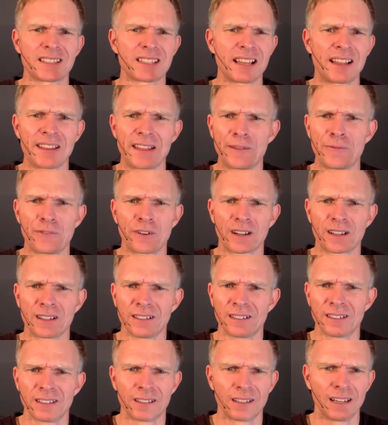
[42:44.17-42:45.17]
South
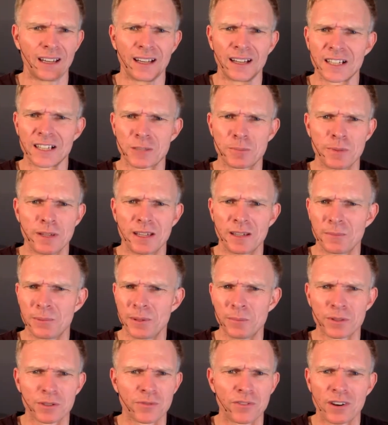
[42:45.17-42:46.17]
African than English-speaking
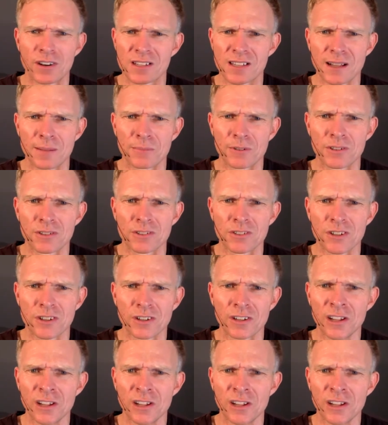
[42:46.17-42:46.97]
people, as far as I'm concerned.